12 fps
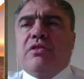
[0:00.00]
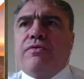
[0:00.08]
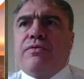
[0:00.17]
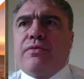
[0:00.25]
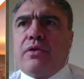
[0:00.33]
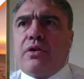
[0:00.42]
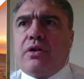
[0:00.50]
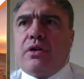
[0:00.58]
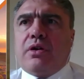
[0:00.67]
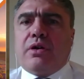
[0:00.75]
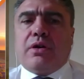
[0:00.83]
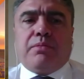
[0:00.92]
there is a
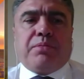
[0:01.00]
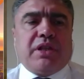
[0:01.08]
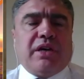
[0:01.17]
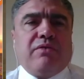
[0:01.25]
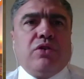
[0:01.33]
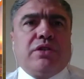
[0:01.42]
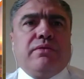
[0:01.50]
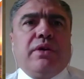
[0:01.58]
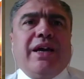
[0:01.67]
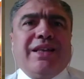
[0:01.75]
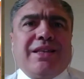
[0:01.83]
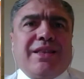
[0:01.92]
huge share of
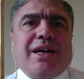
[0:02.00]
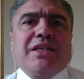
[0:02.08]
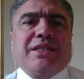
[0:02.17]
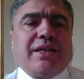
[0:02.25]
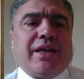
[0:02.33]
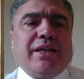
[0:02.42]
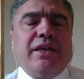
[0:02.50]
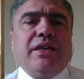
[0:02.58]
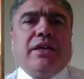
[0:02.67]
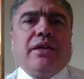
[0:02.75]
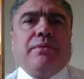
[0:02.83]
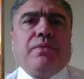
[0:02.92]
people who
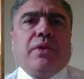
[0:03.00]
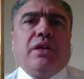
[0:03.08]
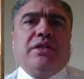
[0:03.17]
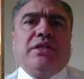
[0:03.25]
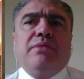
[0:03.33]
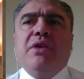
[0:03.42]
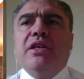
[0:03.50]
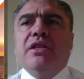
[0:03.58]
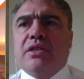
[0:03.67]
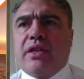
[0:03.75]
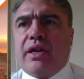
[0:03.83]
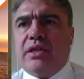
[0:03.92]
are unable to
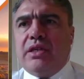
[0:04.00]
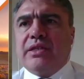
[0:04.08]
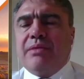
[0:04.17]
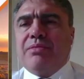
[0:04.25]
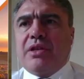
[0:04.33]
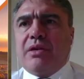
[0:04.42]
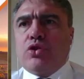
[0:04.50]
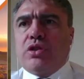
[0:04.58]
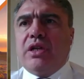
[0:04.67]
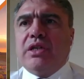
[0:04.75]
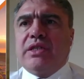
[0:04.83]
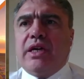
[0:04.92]
get healthy products.
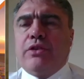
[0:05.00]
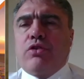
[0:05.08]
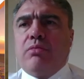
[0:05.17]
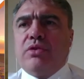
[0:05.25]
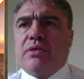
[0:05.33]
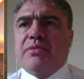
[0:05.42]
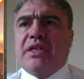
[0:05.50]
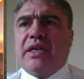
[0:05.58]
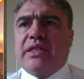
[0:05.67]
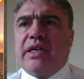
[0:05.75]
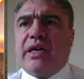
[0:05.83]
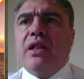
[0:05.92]
Another
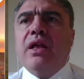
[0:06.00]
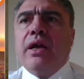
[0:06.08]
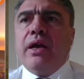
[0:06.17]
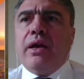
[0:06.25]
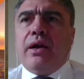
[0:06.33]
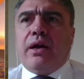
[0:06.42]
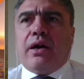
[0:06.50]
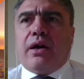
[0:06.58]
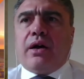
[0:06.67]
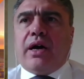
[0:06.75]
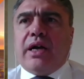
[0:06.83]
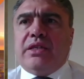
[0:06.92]
important thing
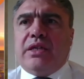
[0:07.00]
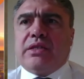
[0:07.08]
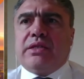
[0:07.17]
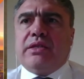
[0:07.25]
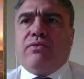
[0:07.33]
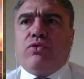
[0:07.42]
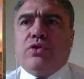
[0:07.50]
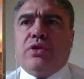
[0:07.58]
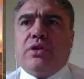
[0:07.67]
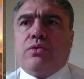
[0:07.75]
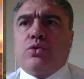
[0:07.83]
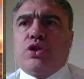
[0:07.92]
is maintaining and
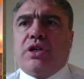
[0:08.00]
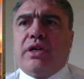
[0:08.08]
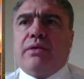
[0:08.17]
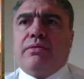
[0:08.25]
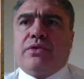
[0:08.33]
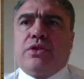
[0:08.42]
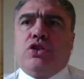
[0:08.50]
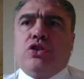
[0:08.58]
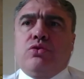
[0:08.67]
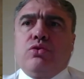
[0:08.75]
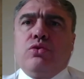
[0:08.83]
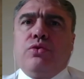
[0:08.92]
reinforcing family
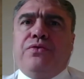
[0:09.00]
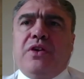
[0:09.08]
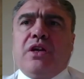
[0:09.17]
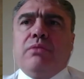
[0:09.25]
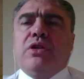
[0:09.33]
traditions.